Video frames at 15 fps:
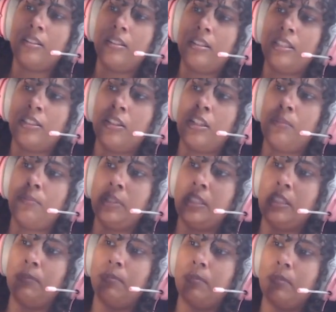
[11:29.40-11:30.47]
is going to
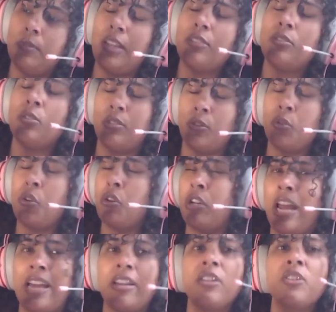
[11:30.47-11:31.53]
be,
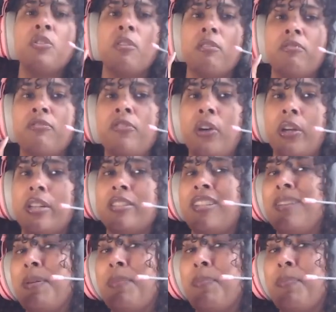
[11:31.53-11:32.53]
your foot is going to be